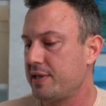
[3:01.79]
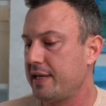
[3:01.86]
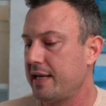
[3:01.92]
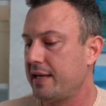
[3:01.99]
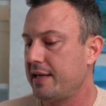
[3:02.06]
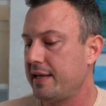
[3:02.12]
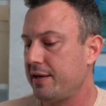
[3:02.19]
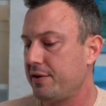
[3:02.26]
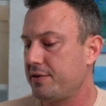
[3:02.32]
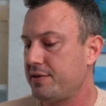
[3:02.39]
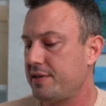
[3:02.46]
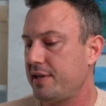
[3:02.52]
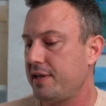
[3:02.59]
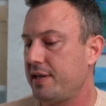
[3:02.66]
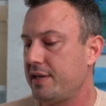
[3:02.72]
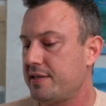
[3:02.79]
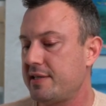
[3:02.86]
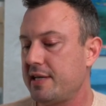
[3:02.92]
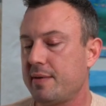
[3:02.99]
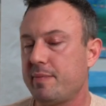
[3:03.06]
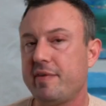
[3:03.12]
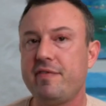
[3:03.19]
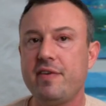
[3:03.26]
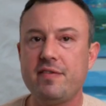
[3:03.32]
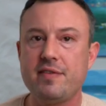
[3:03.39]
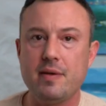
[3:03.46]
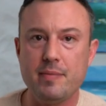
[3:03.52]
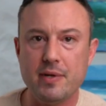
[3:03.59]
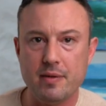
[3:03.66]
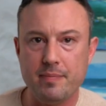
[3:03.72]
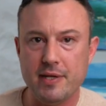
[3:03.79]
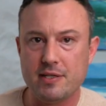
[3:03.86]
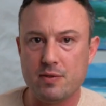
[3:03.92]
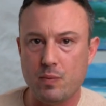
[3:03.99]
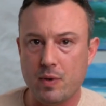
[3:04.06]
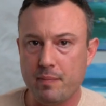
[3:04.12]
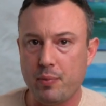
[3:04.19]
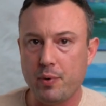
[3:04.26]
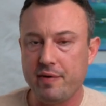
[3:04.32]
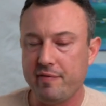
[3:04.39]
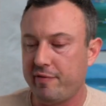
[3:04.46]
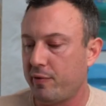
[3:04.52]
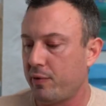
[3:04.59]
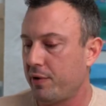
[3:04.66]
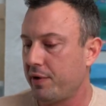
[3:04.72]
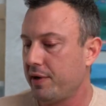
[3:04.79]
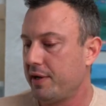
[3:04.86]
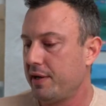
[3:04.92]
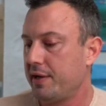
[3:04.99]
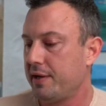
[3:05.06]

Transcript: And then there's the Sigma 50mm 1.4.